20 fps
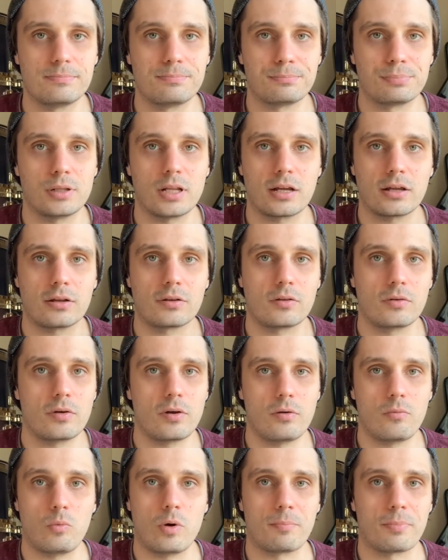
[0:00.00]
pluck
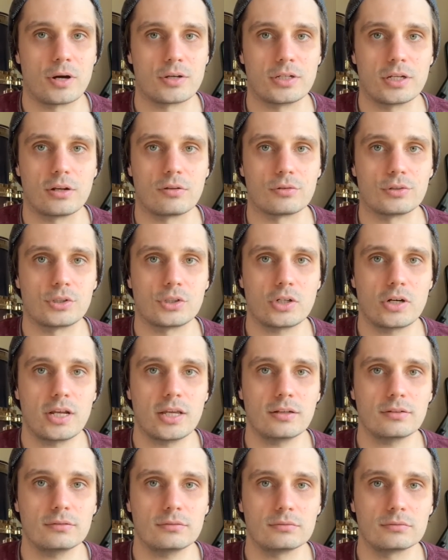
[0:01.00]
one particular
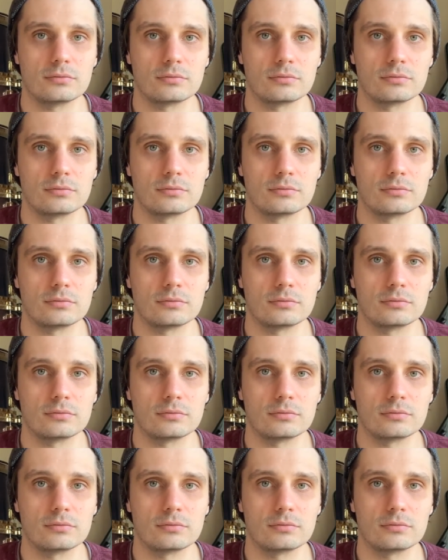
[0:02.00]
string,